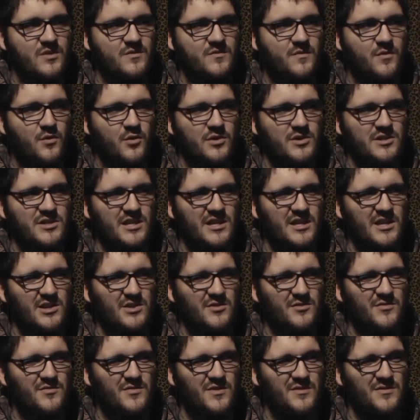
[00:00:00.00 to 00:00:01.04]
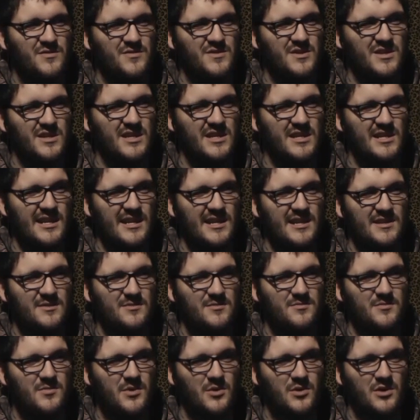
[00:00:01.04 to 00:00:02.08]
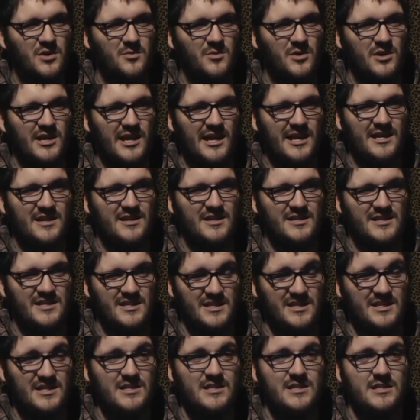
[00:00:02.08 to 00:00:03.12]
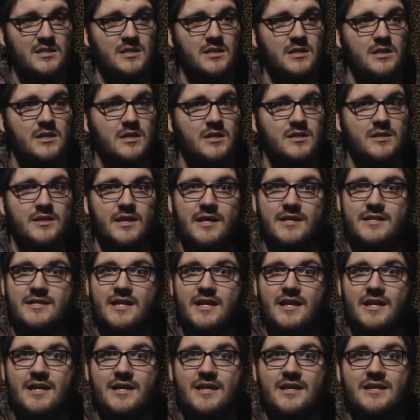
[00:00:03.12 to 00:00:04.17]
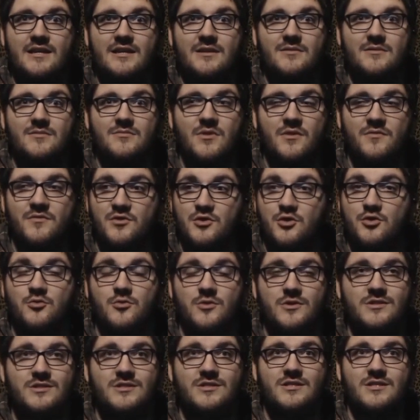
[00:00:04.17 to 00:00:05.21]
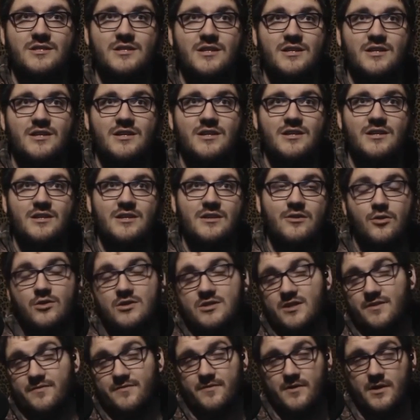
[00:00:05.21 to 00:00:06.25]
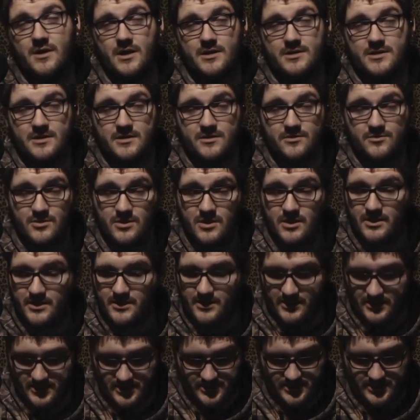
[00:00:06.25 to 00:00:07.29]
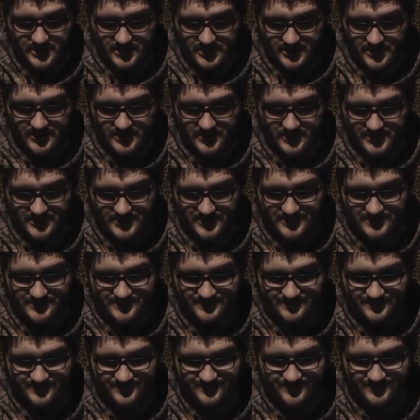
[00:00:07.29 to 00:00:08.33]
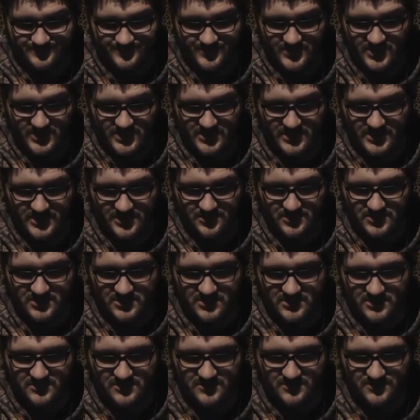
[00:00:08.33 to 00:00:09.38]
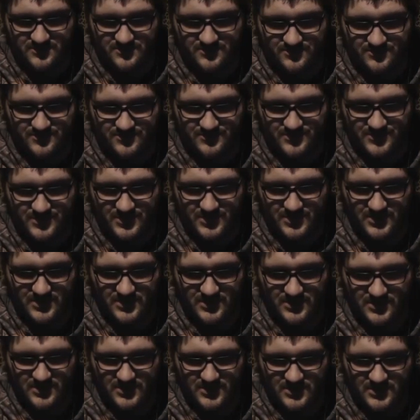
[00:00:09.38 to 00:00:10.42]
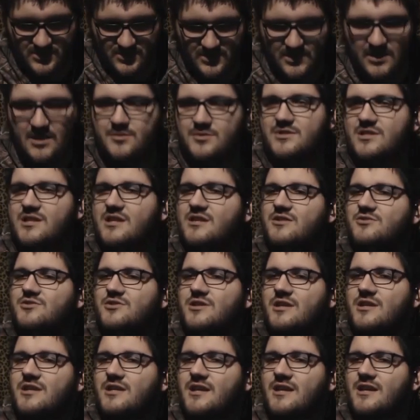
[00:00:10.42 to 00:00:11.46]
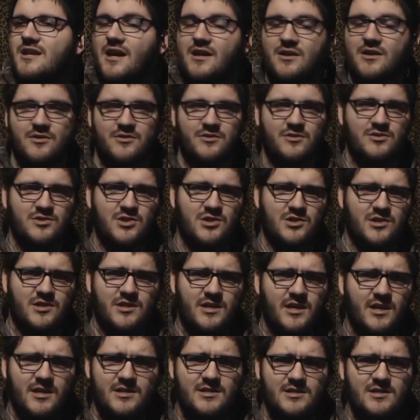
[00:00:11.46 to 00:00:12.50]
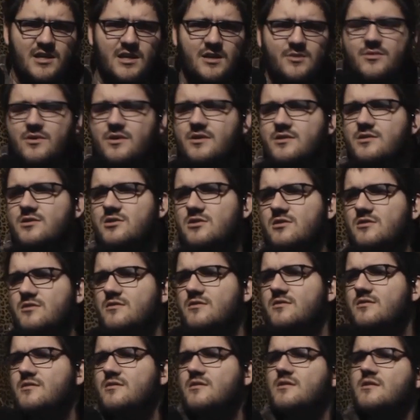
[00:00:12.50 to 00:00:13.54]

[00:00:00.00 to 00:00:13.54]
like 14 or 15 Pokemon at least that day of new ones. Of course, I forgot to do a lucky egg. Yeah, that was an interesting day. I don't use lucky eggs that much,